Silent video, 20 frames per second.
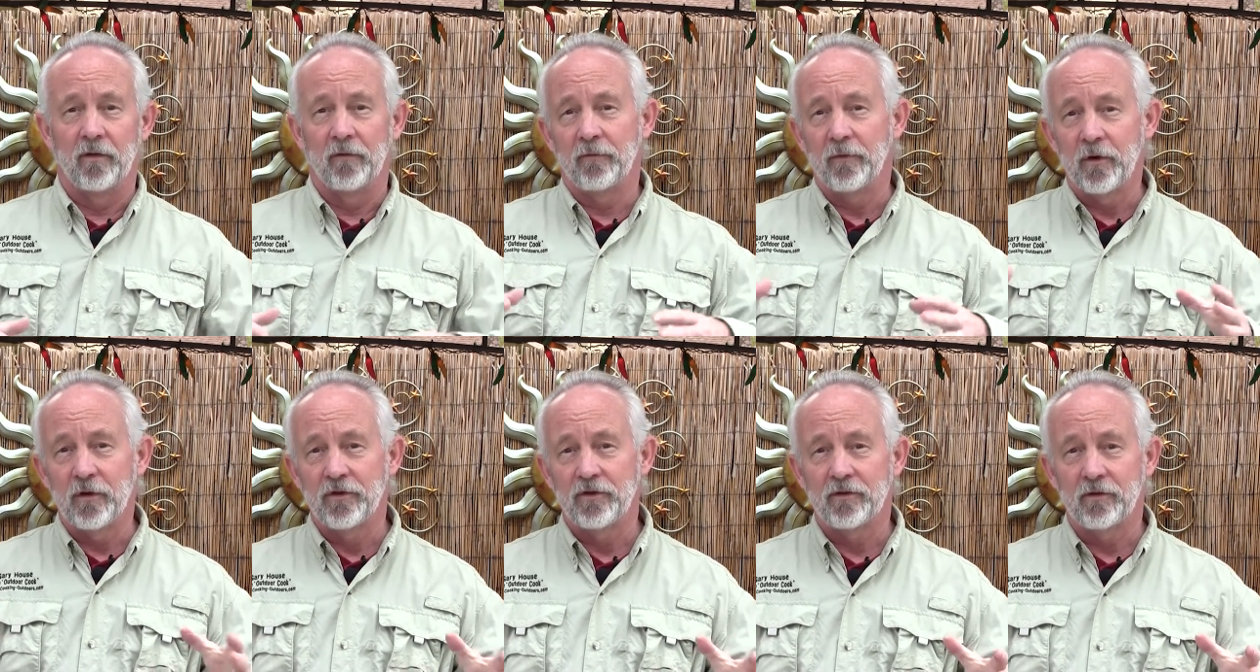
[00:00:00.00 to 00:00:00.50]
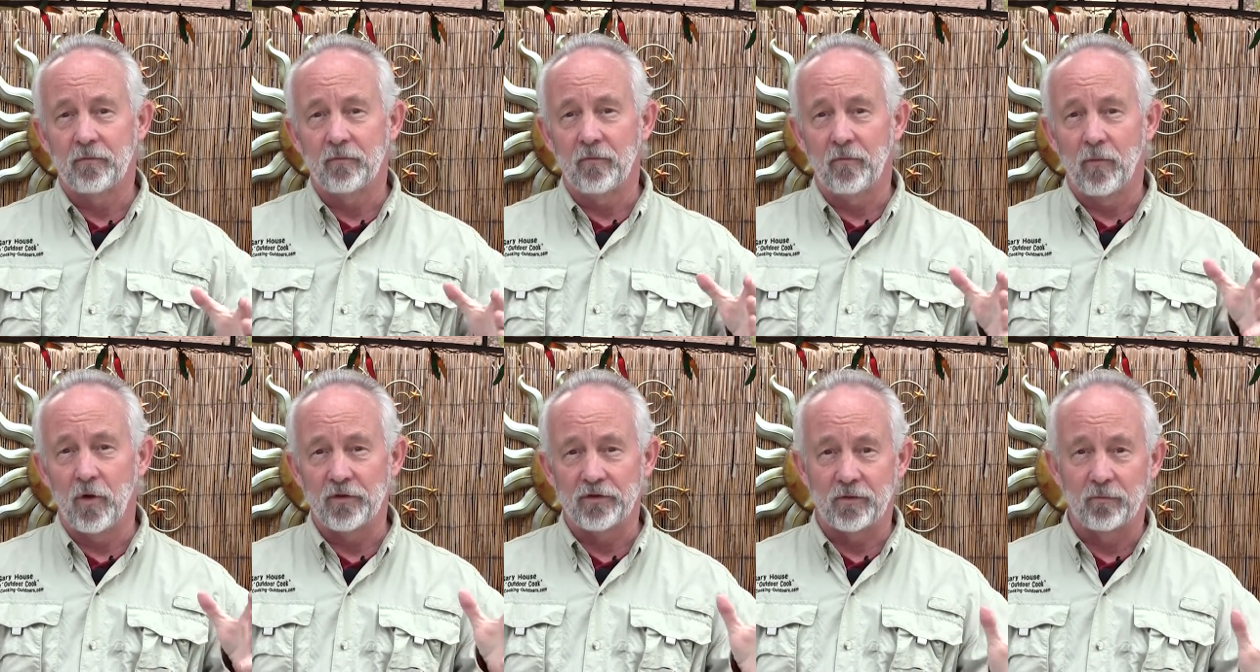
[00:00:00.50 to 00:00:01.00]
the first
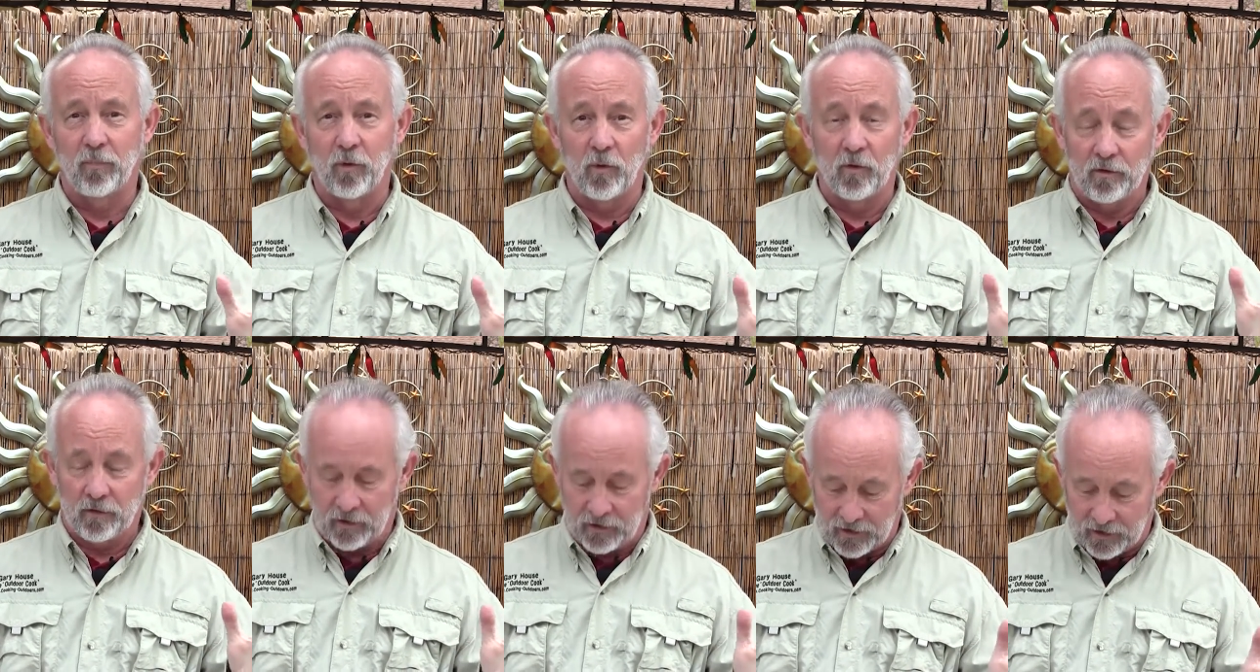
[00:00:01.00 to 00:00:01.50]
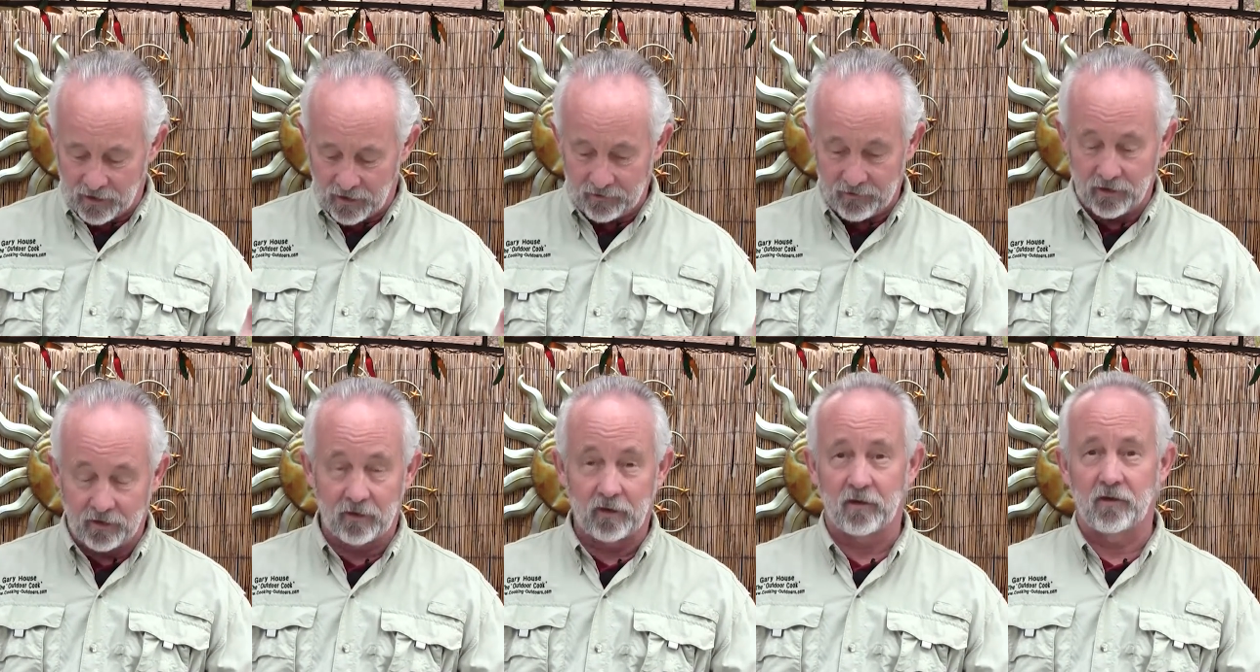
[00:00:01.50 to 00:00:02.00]
most important and I
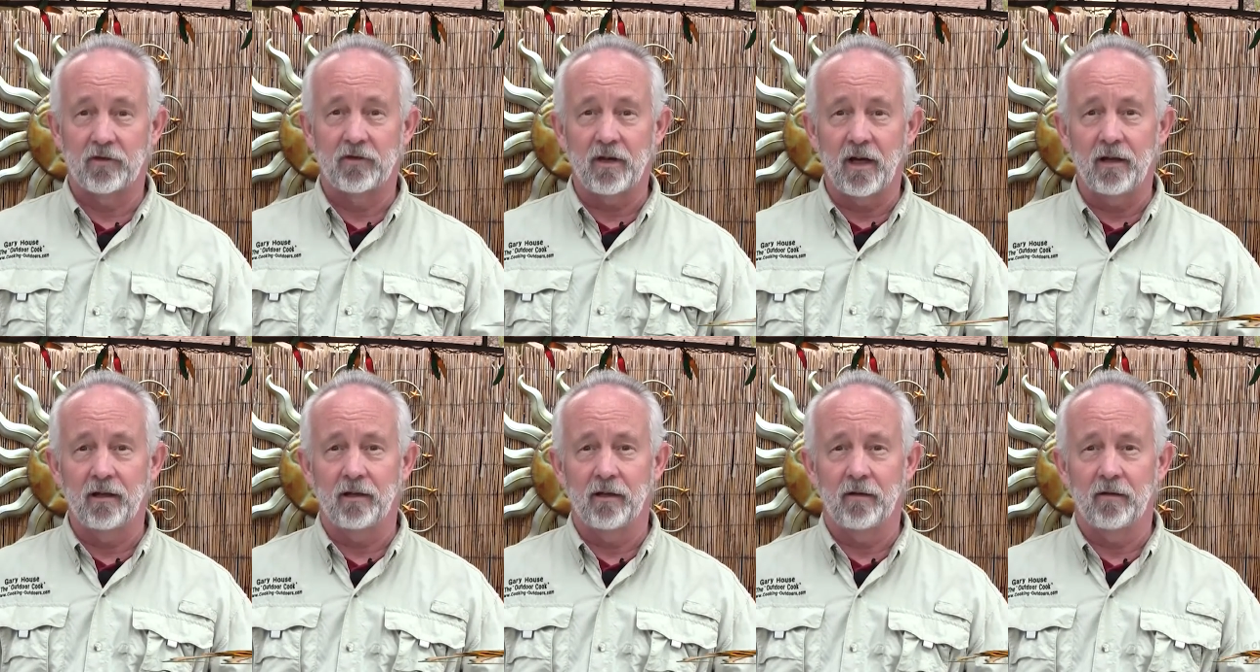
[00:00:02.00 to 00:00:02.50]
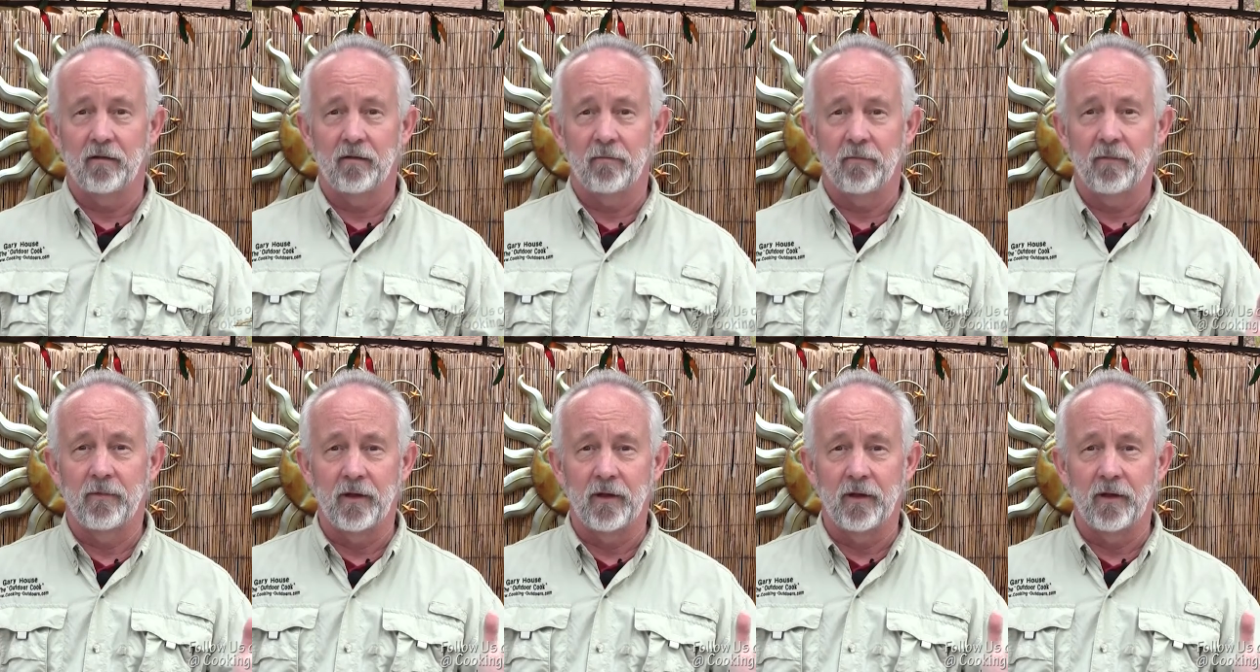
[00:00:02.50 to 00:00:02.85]
think exciting